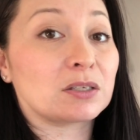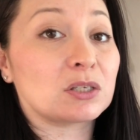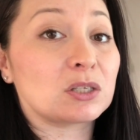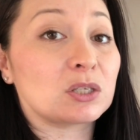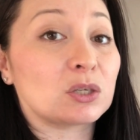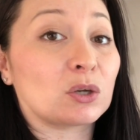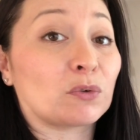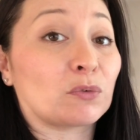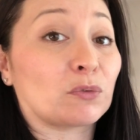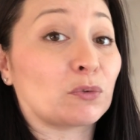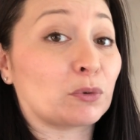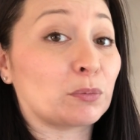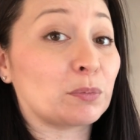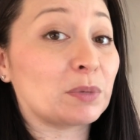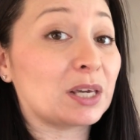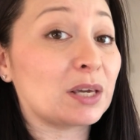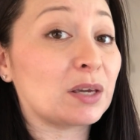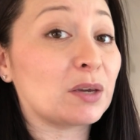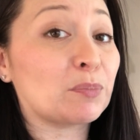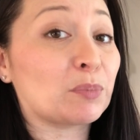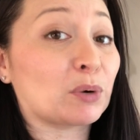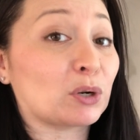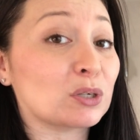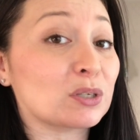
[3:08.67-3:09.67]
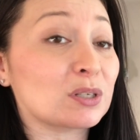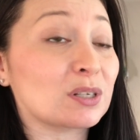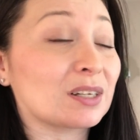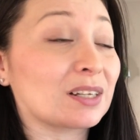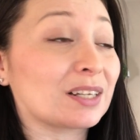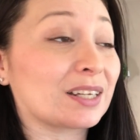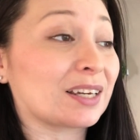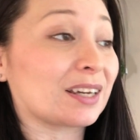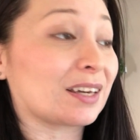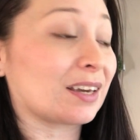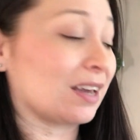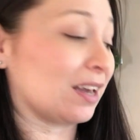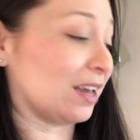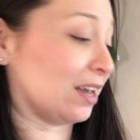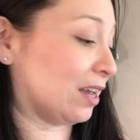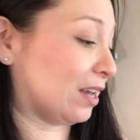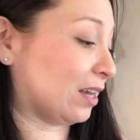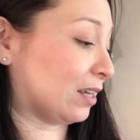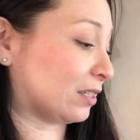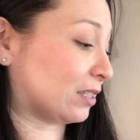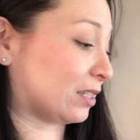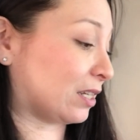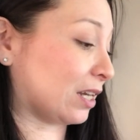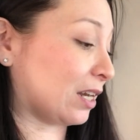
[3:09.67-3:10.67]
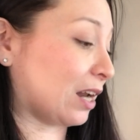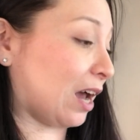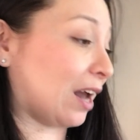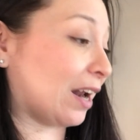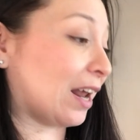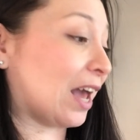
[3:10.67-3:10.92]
So for me personally, to not